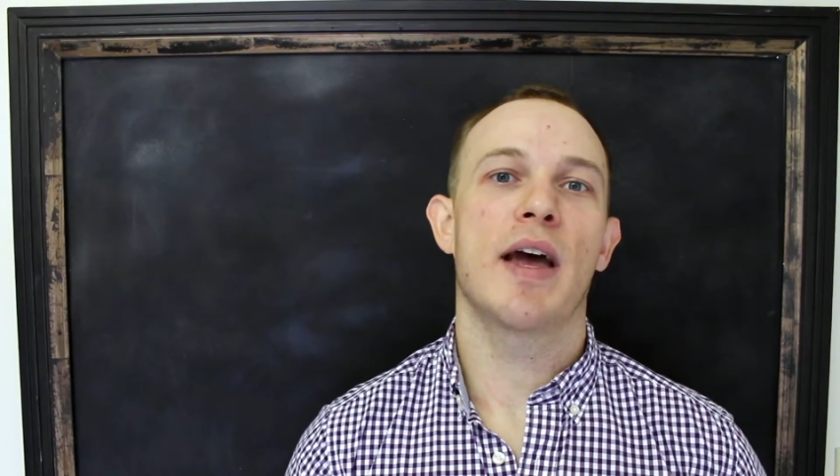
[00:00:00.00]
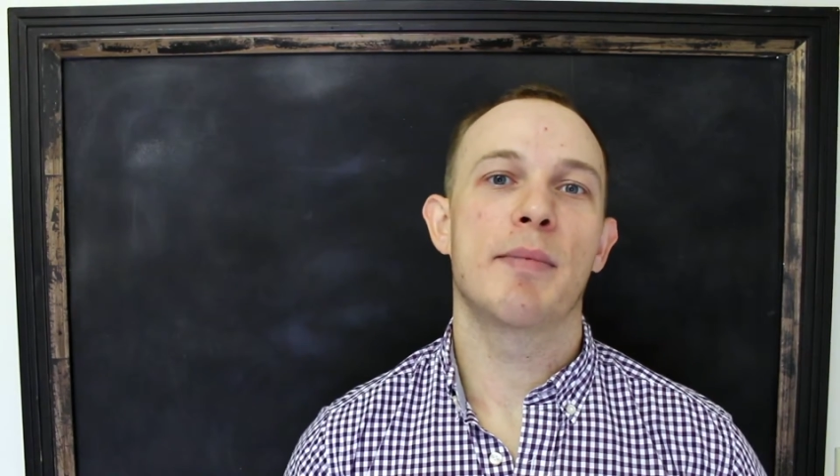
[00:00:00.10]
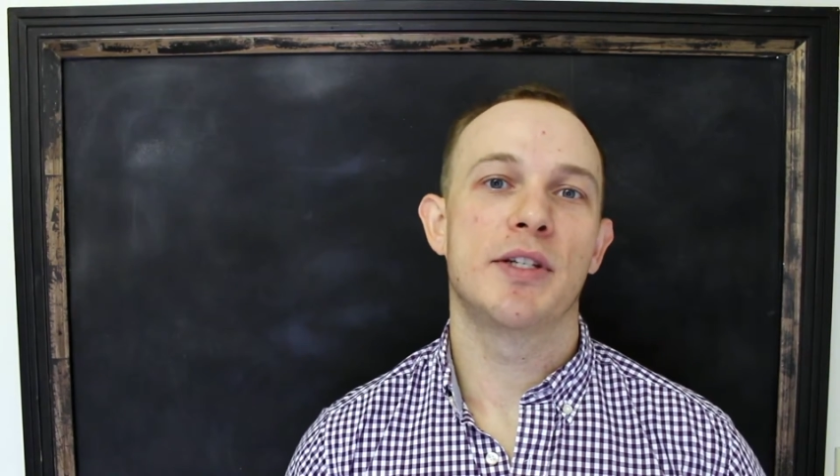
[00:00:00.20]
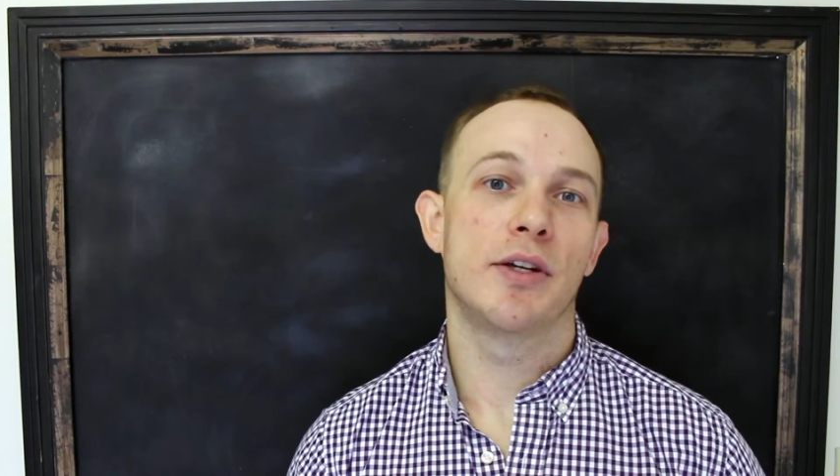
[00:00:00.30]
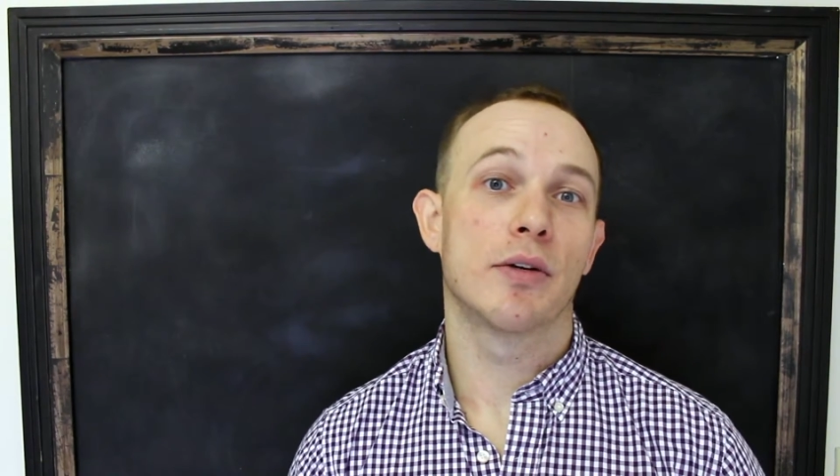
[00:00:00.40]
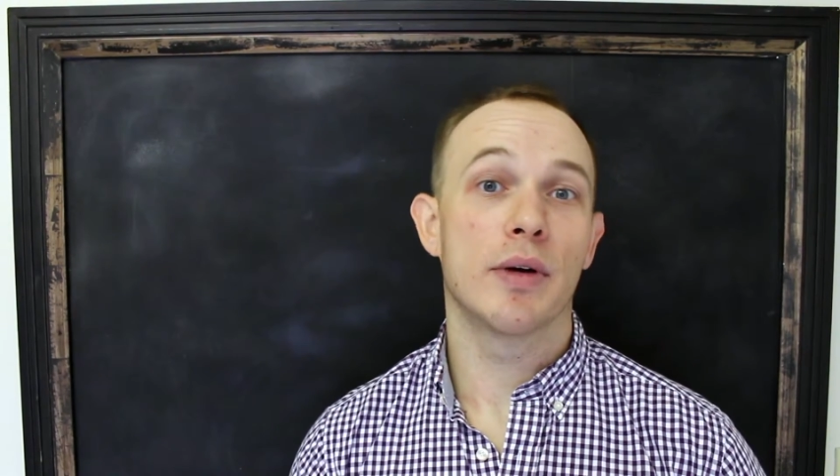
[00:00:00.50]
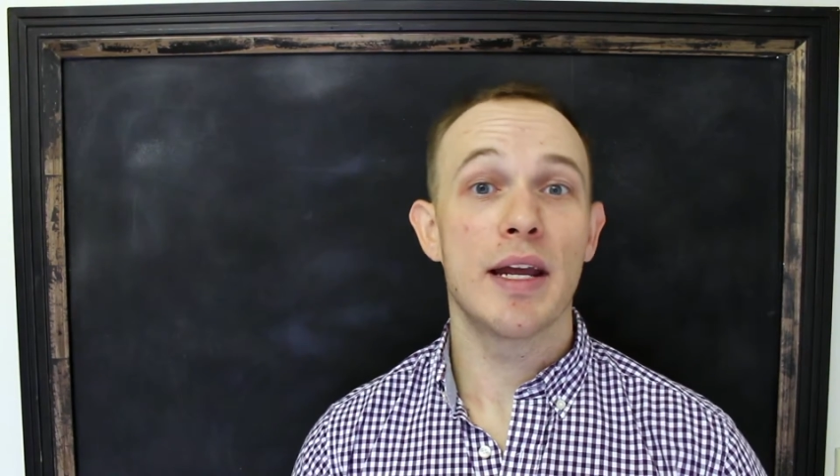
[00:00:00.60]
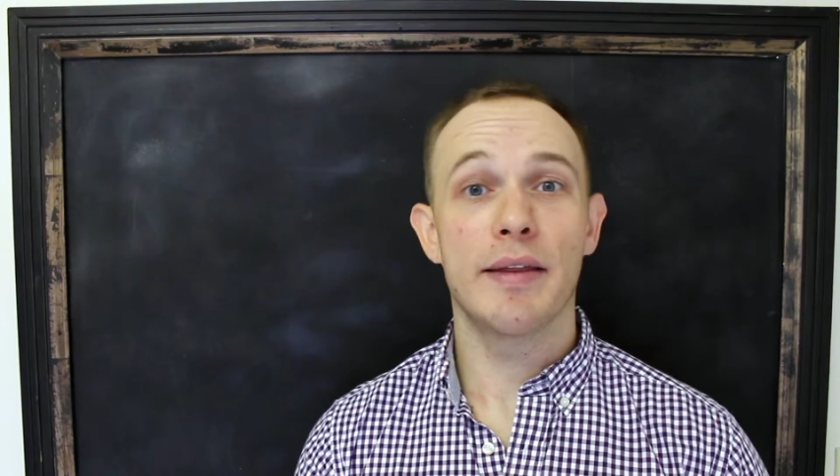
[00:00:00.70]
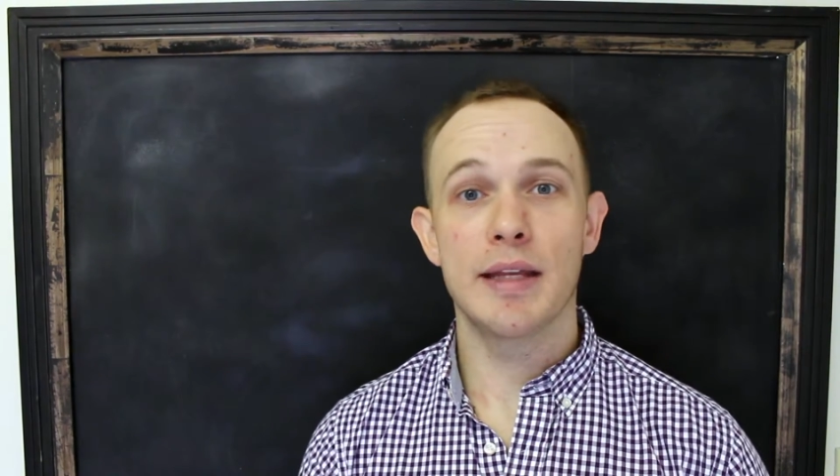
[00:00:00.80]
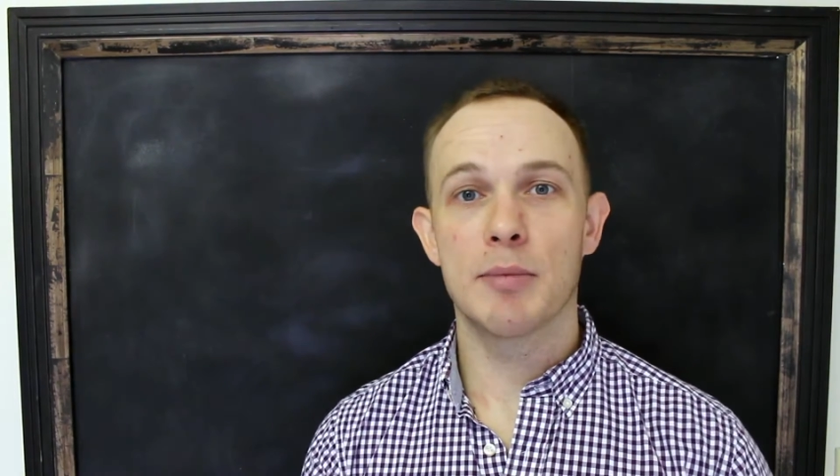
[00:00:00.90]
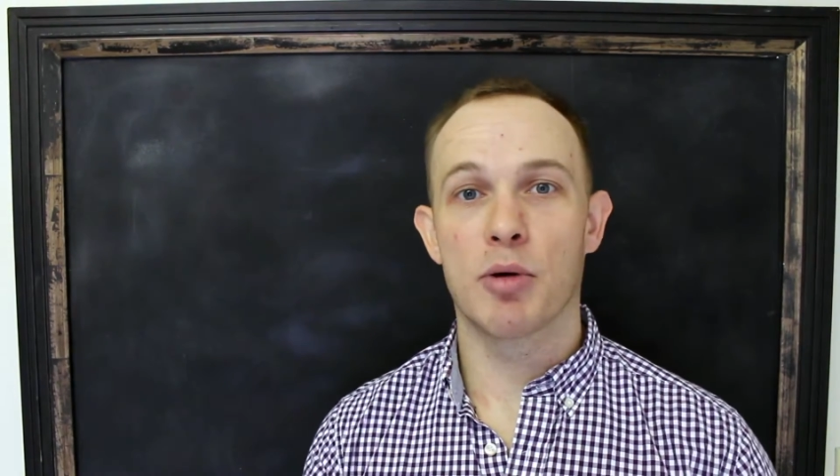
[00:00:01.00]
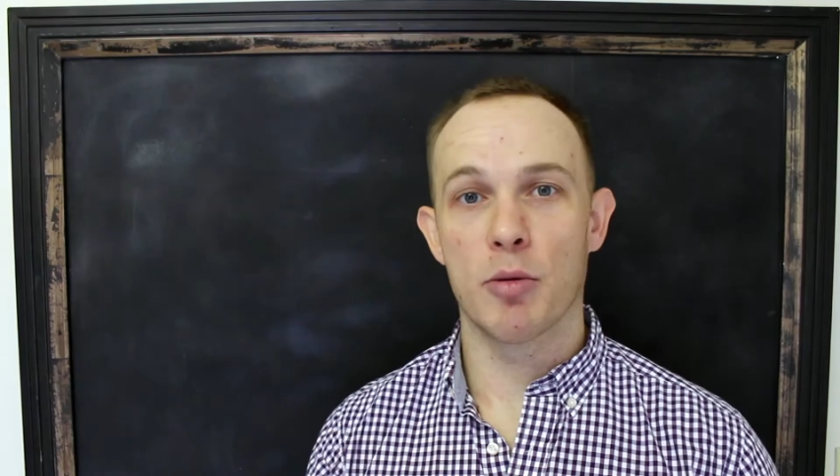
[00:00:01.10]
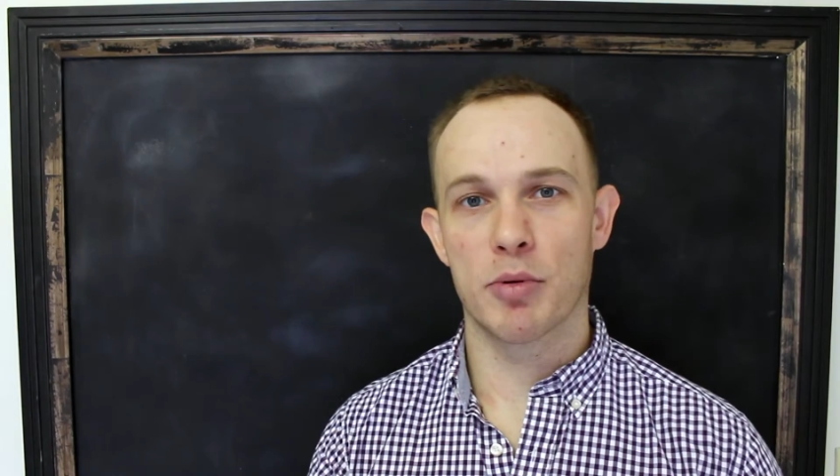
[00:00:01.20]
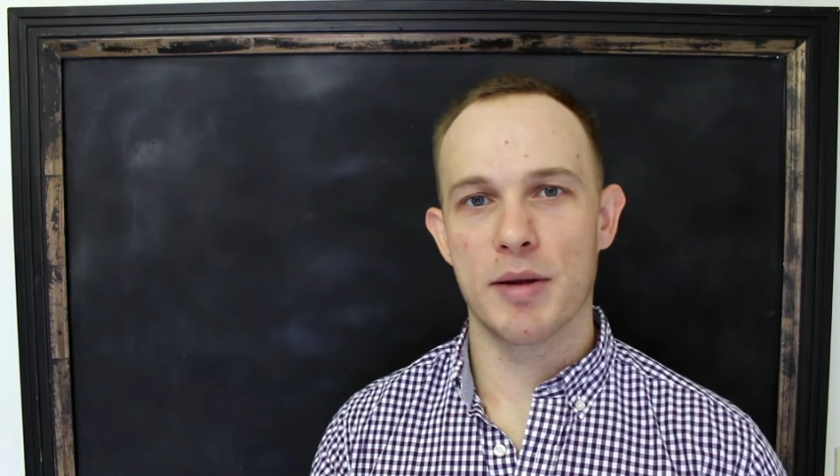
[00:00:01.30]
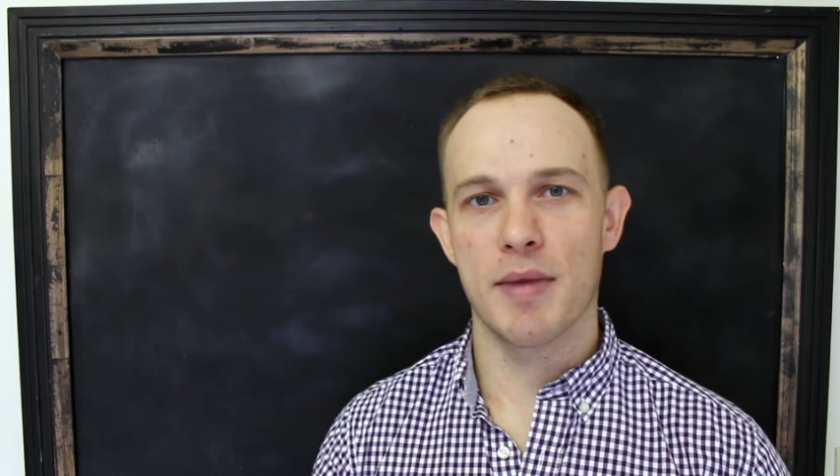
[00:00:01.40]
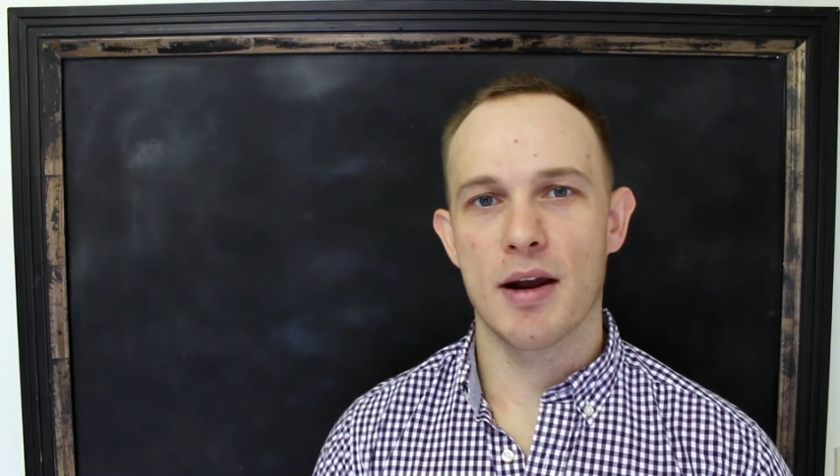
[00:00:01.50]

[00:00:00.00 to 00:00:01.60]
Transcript: that material in the appropriate